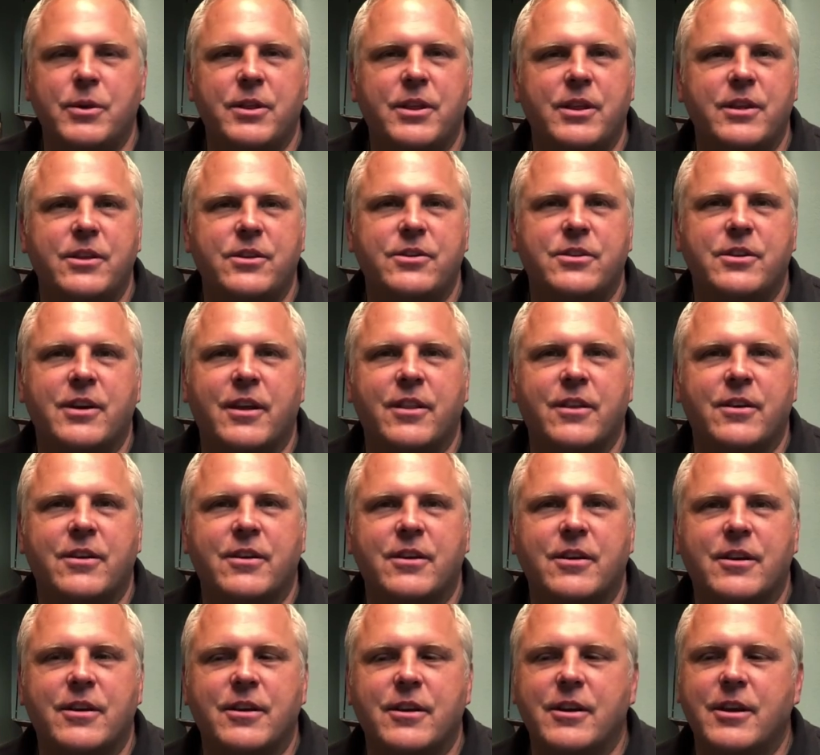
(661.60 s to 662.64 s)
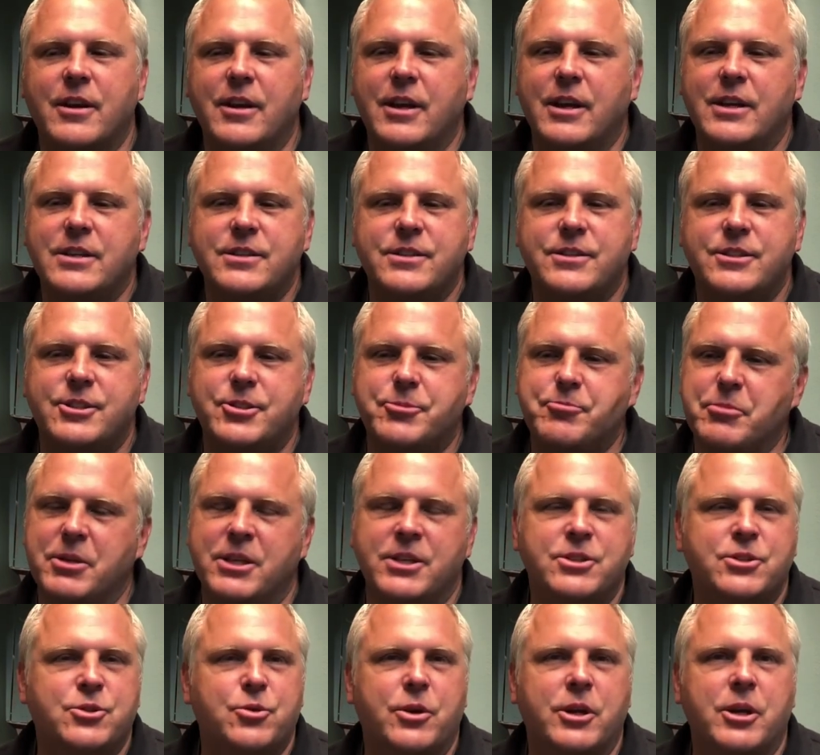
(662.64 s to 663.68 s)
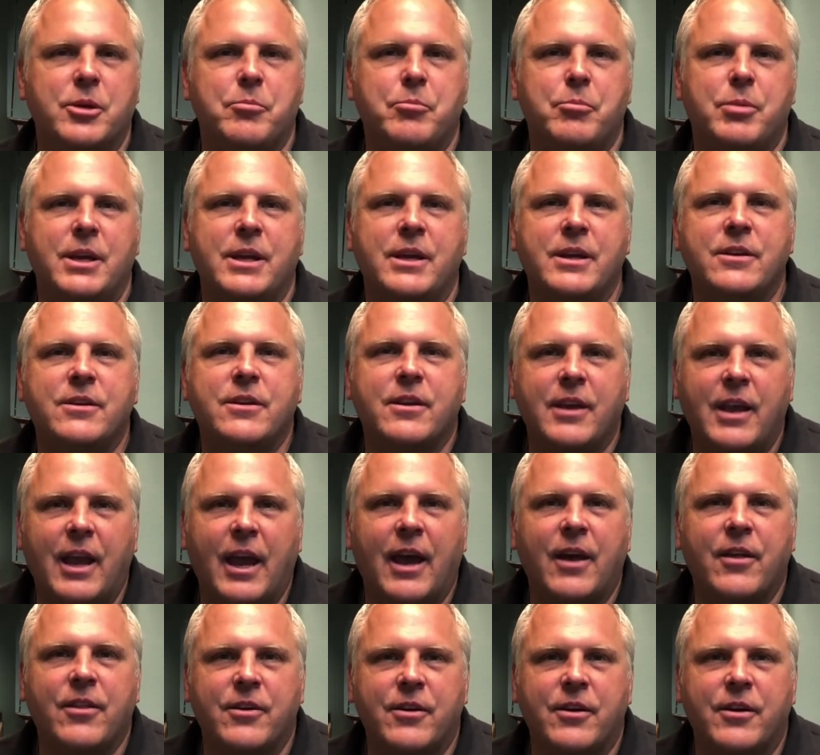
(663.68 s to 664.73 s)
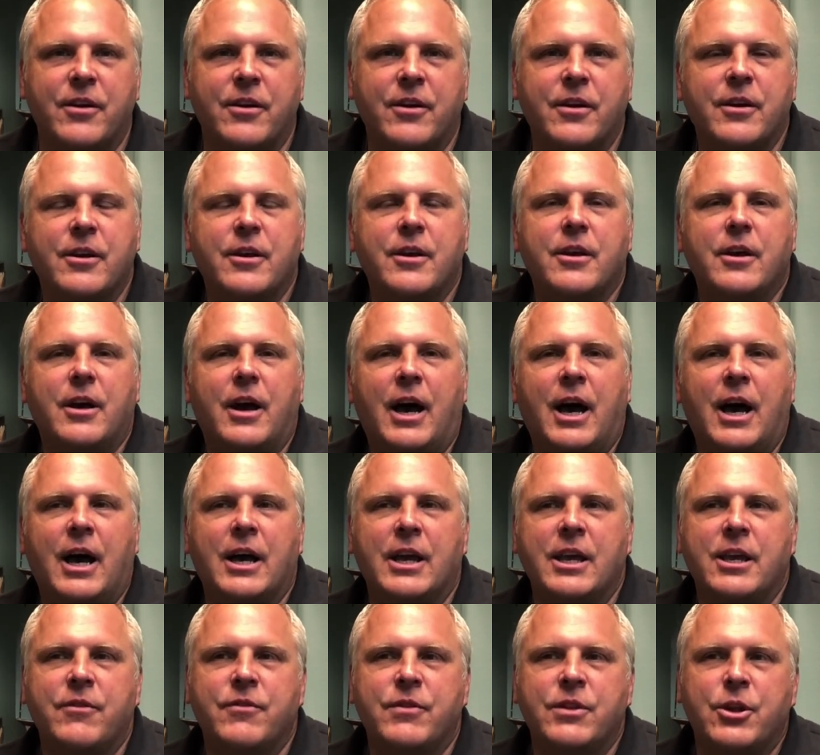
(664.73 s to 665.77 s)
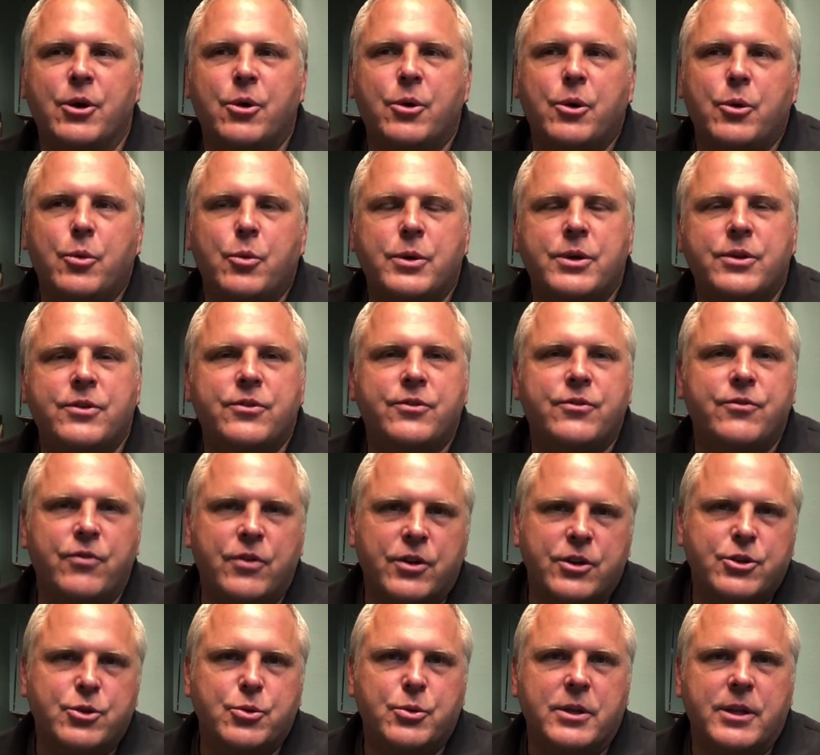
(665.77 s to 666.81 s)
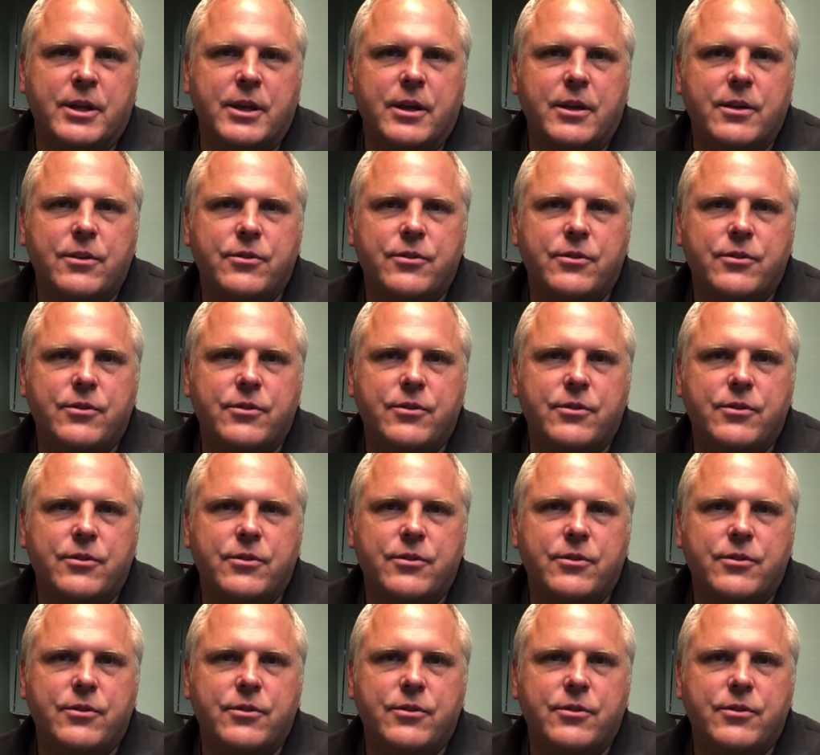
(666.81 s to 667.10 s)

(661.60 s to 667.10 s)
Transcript: with each other, just enjoying being together, even though it was virtually.